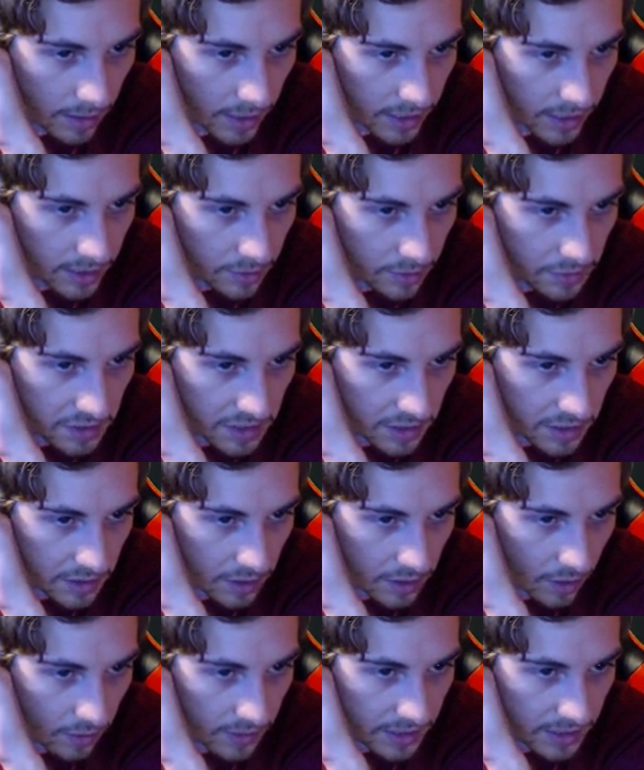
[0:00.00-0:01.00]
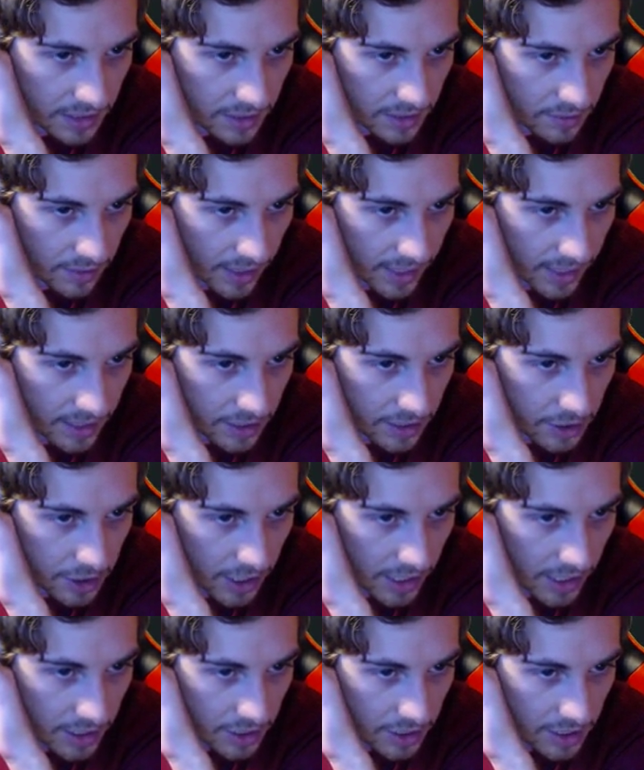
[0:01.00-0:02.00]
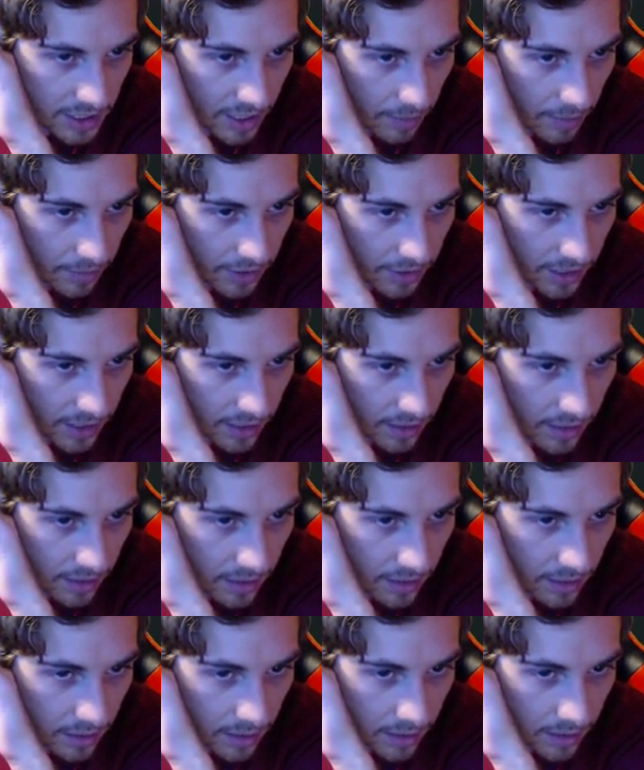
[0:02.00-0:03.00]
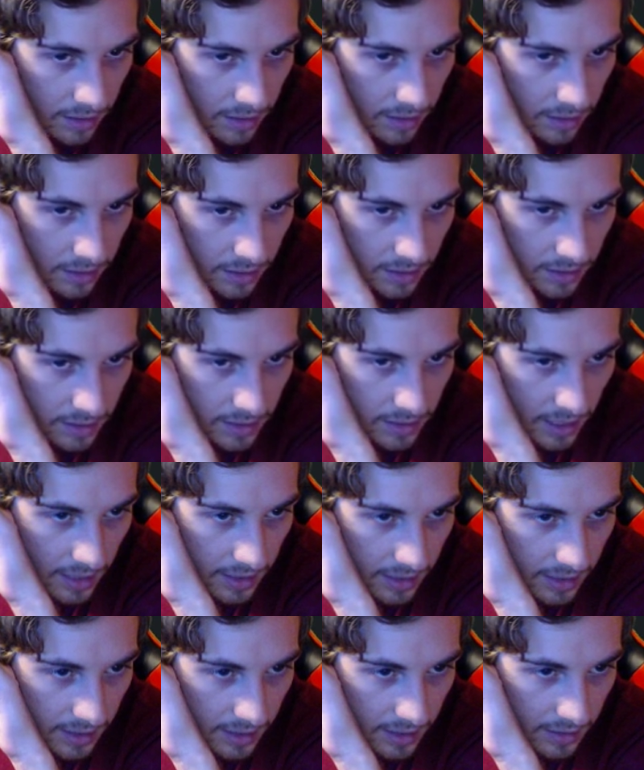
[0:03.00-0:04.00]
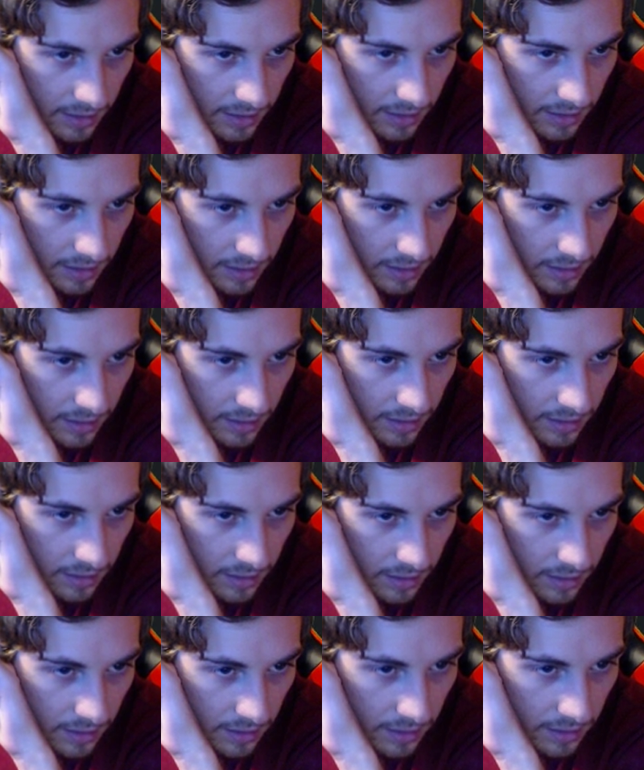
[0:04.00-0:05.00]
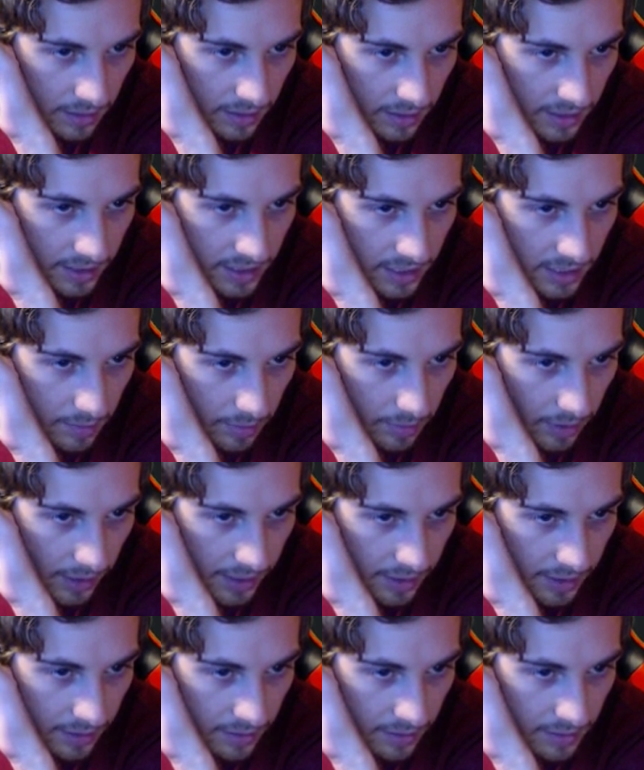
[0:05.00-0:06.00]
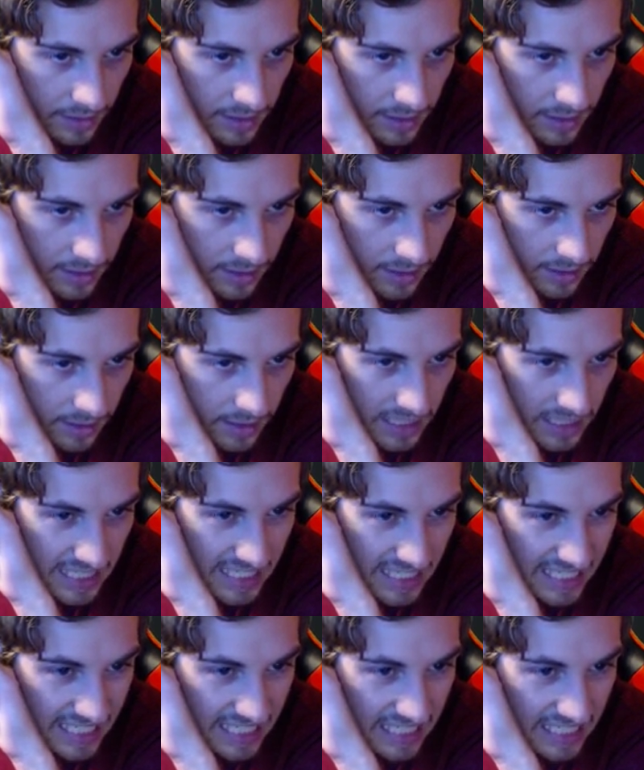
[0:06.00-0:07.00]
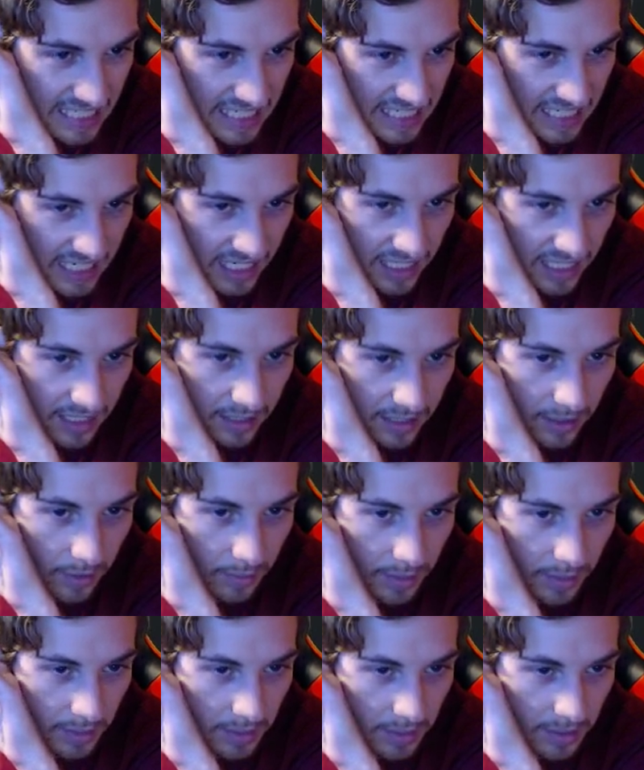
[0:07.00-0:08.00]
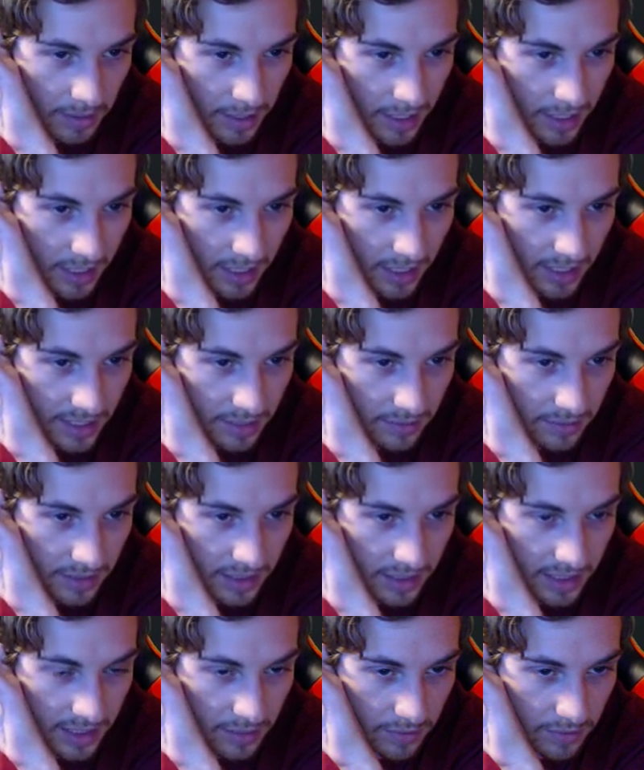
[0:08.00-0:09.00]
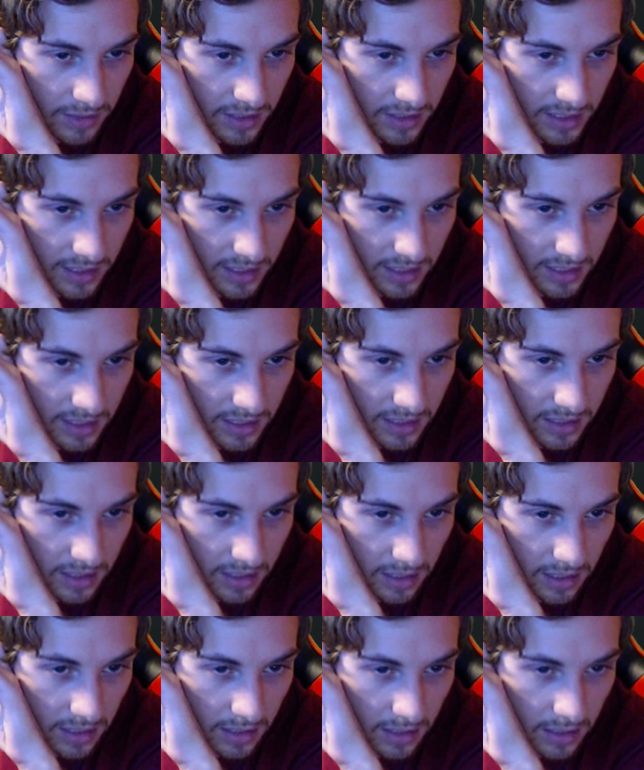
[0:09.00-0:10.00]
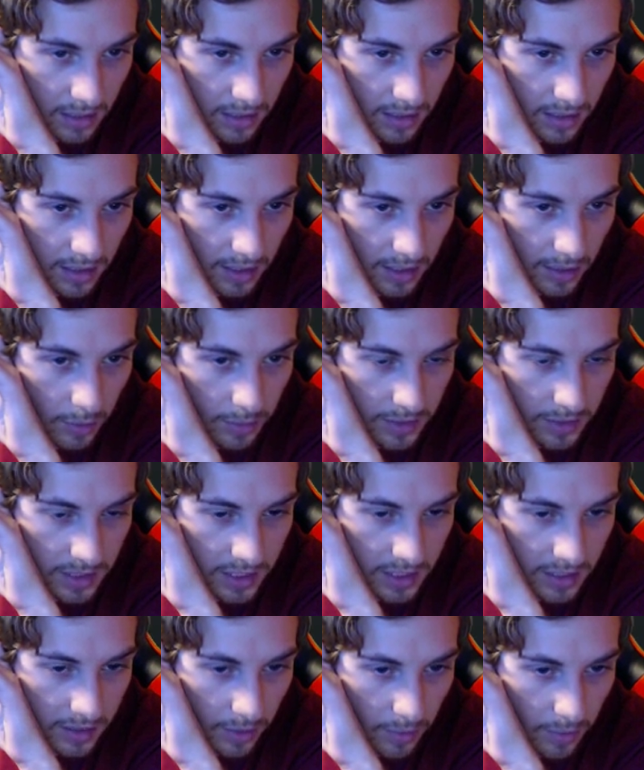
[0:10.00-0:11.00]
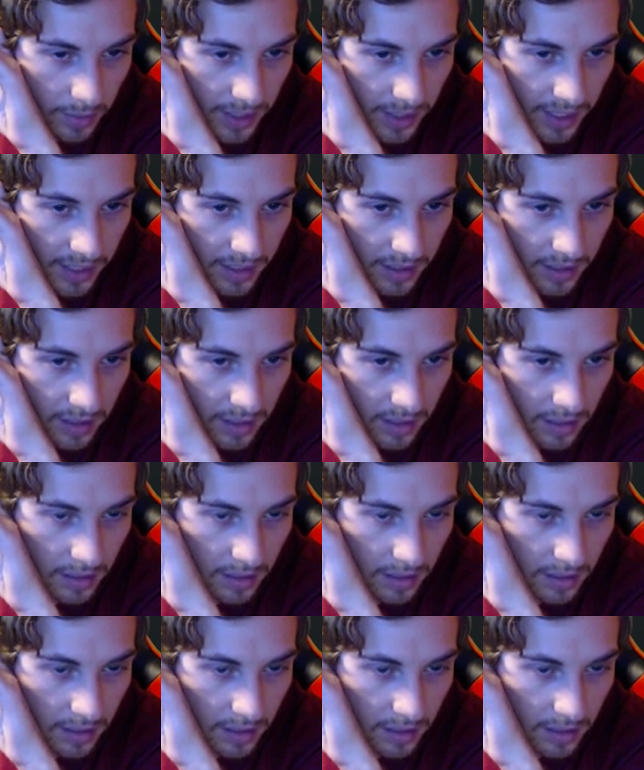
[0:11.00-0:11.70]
I used to go into, and I had to change something. It's not in here. I think it's in players. No, maybe, unless it was this. What is this? Can I open this in Notepad?